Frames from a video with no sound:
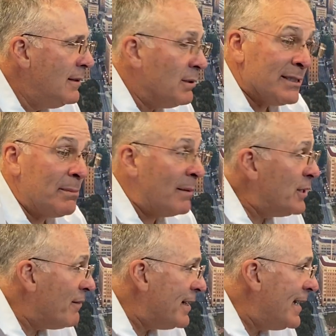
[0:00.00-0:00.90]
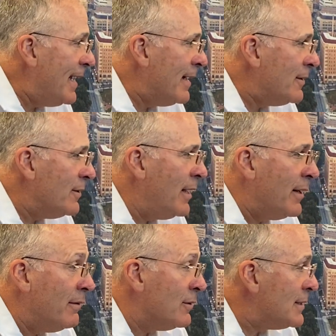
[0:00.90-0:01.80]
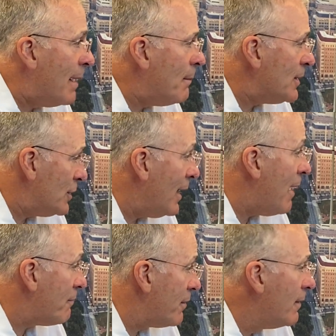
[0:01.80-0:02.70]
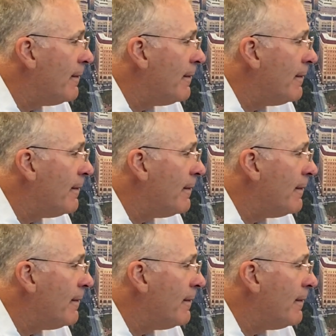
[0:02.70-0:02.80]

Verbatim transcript: But sometimes you have a need and, you, and there's not much left,